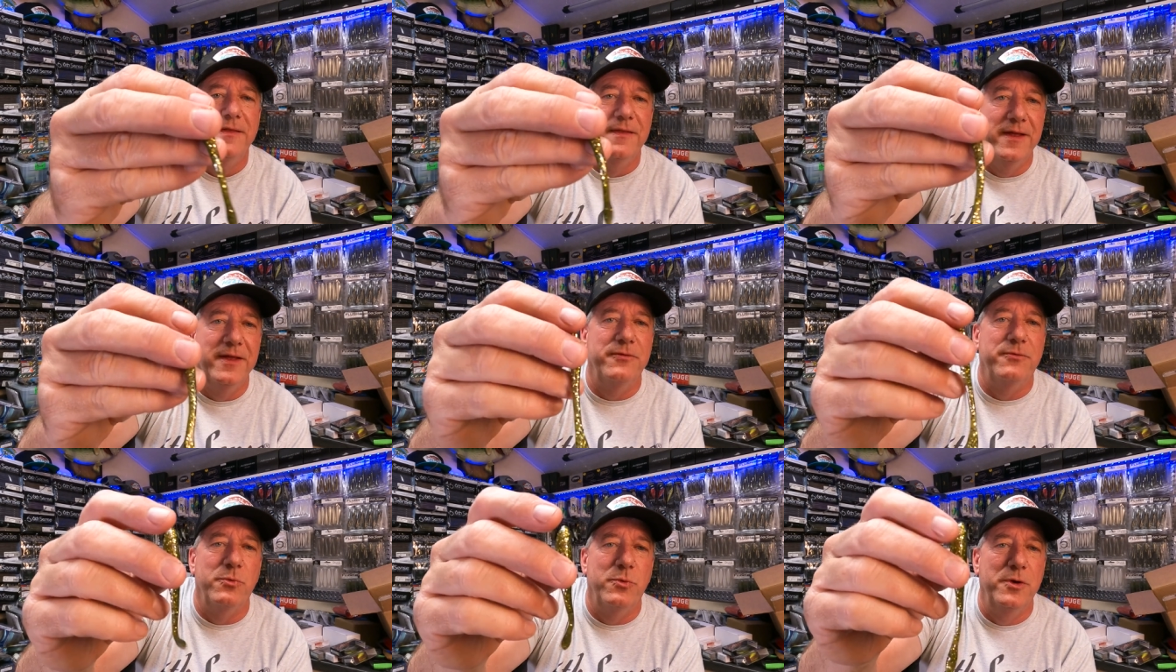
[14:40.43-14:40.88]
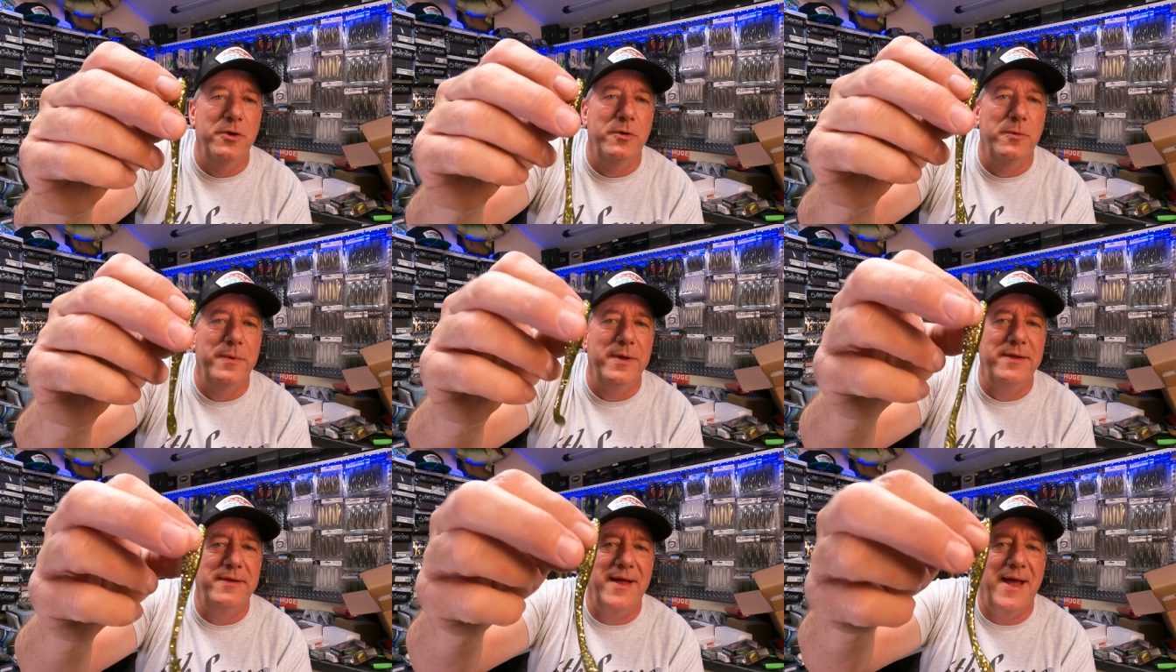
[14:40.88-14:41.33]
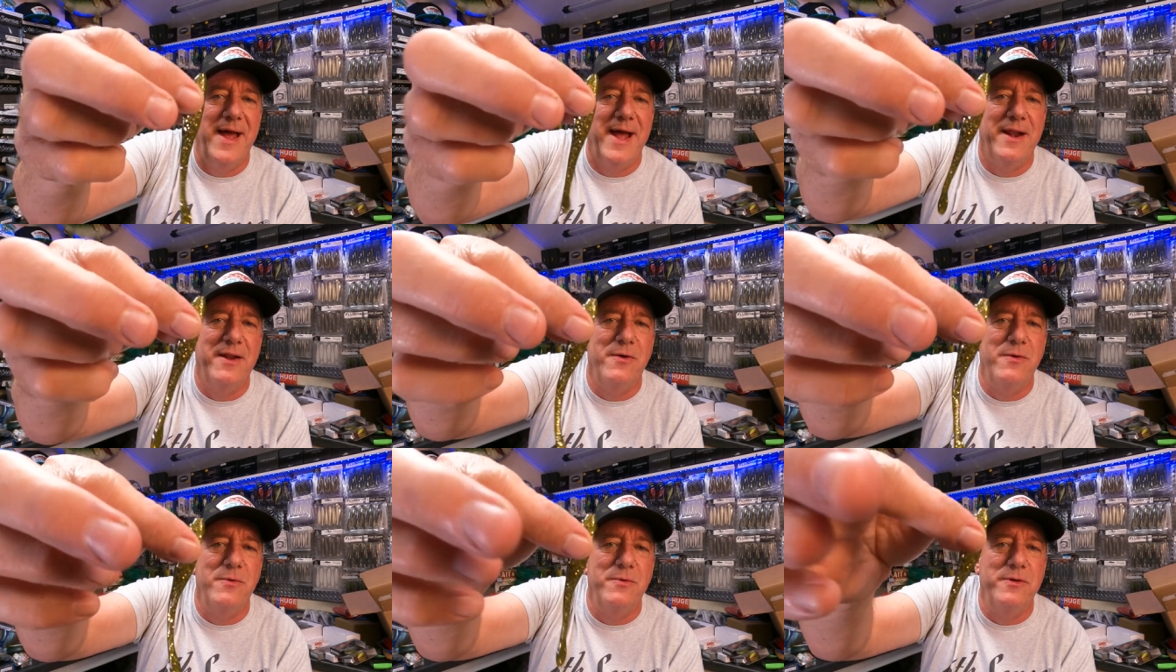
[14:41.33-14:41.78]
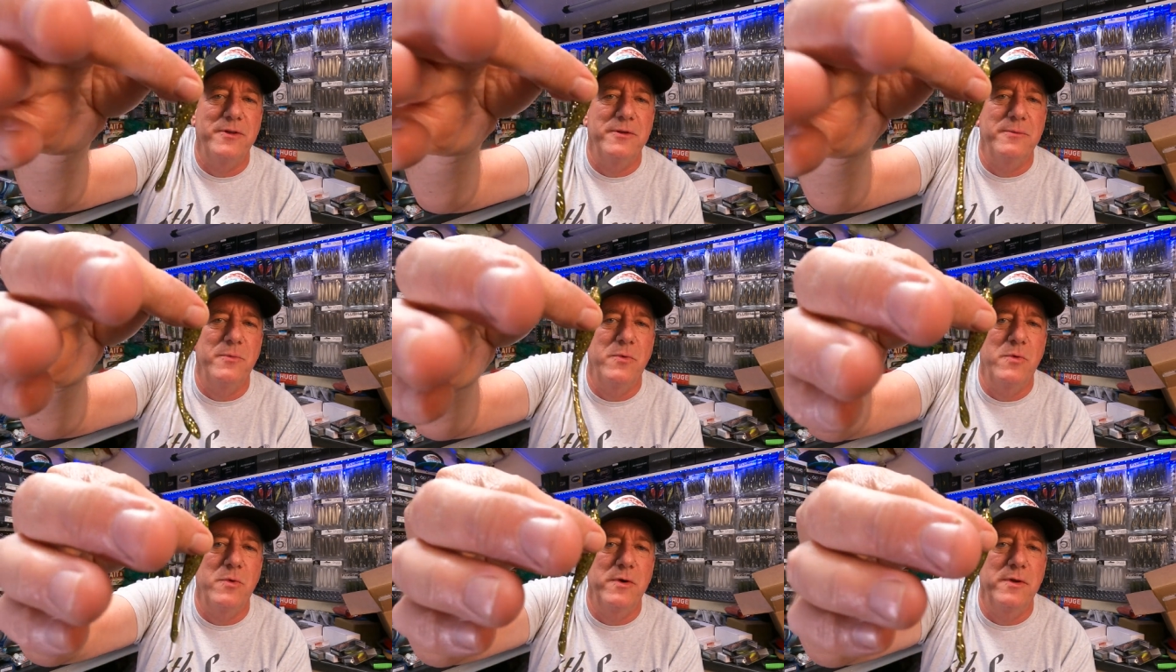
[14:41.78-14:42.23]
This will be tied on in
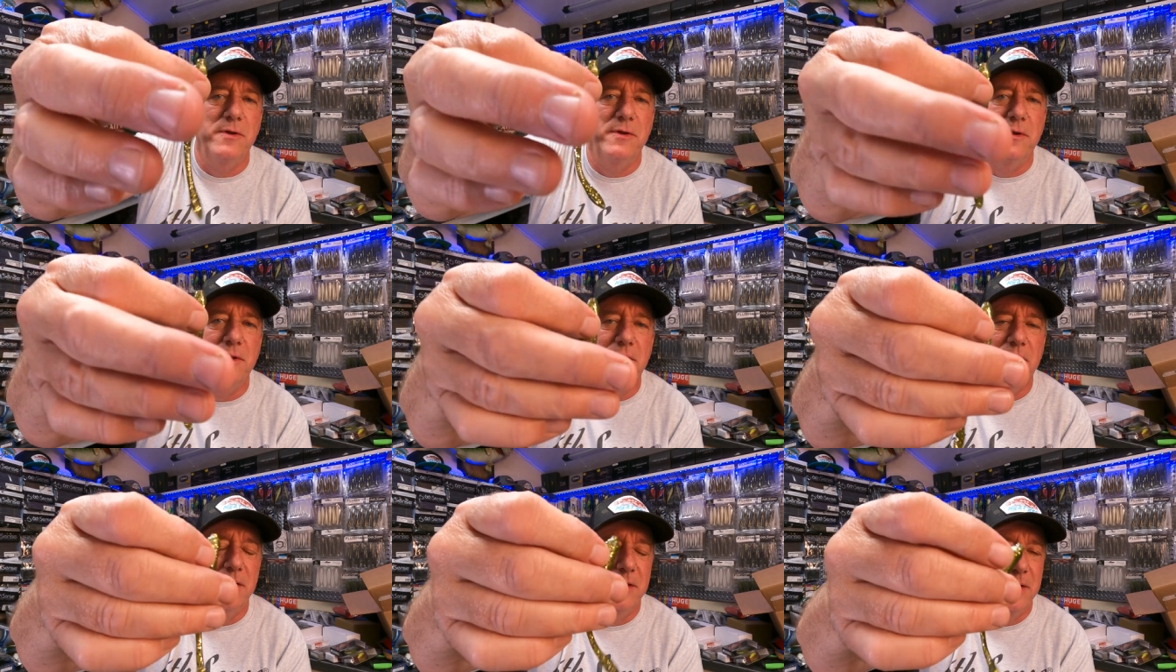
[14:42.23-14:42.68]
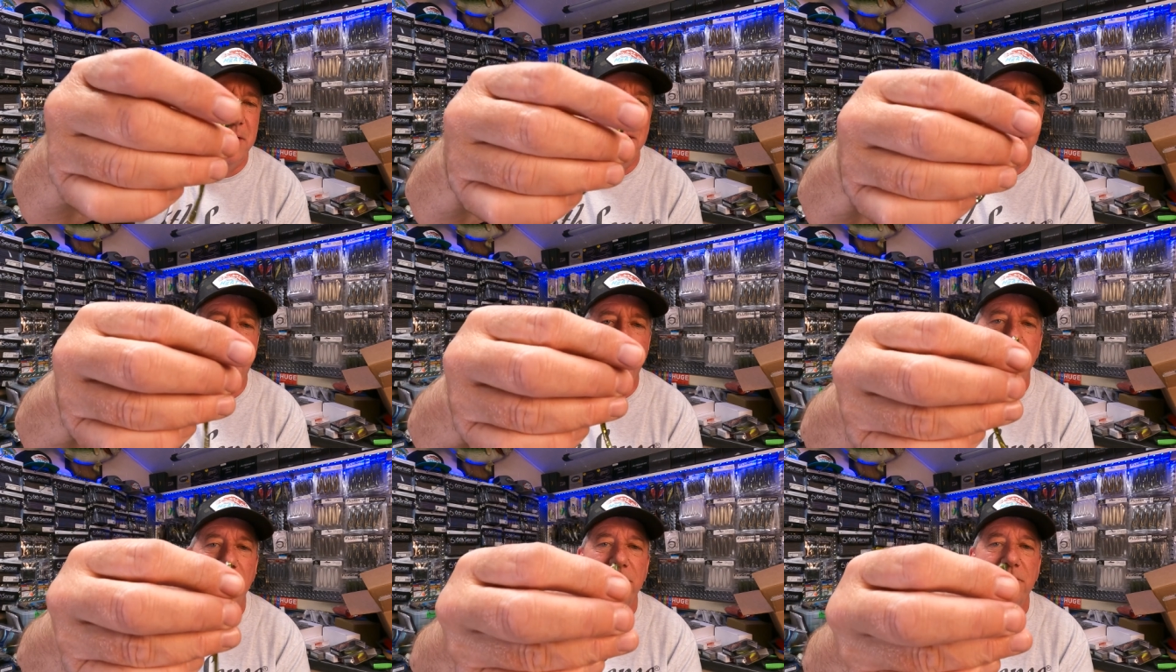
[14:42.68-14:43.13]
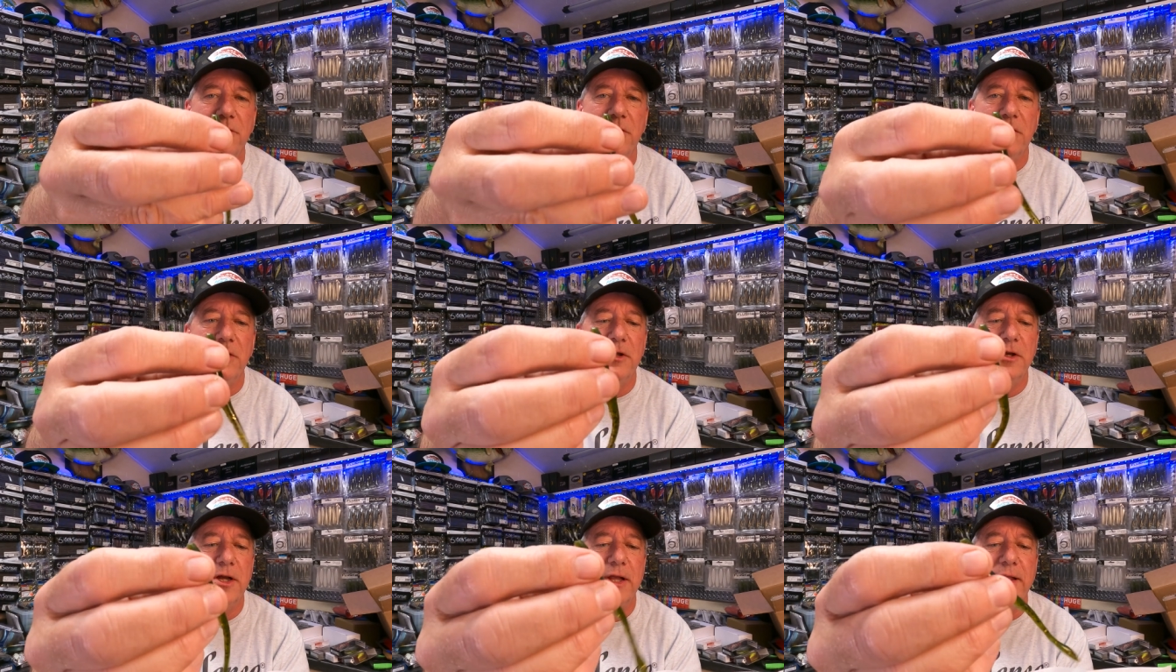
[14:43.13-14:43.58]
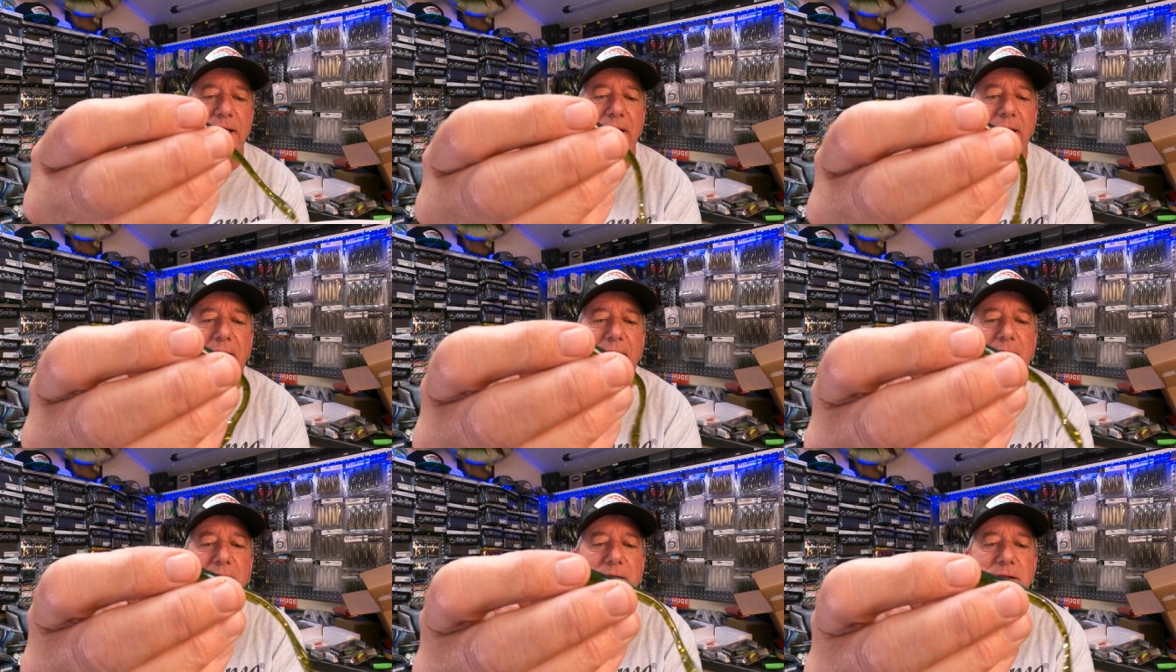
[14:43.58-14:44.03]
the morning. I want you to look at
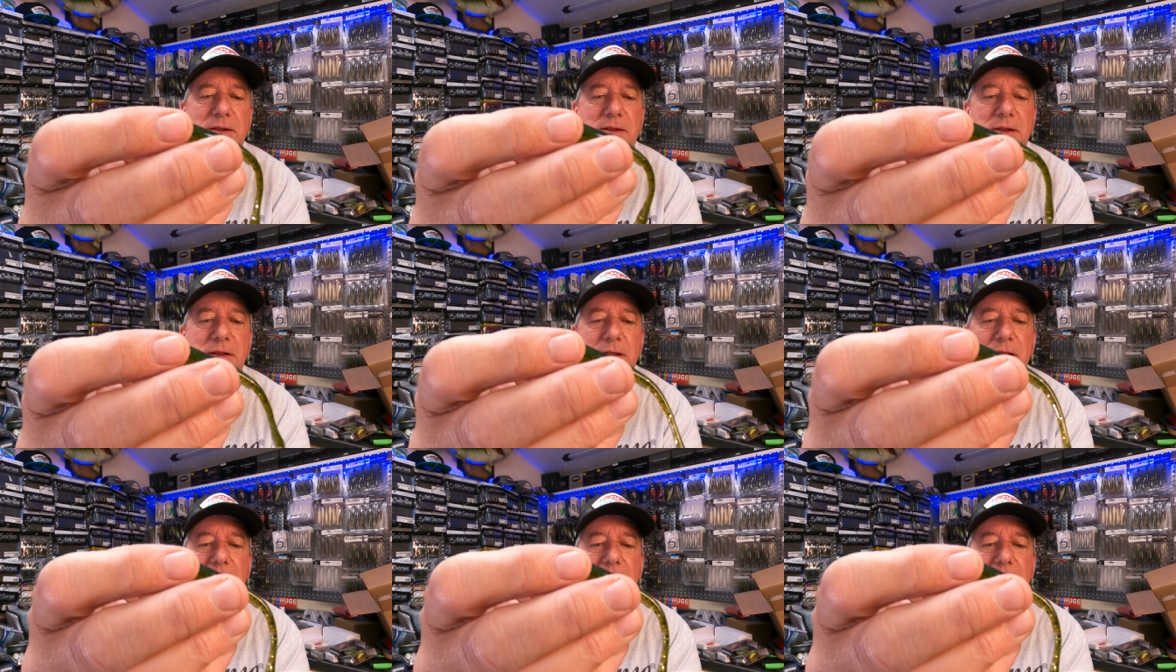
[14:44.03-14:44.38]
that.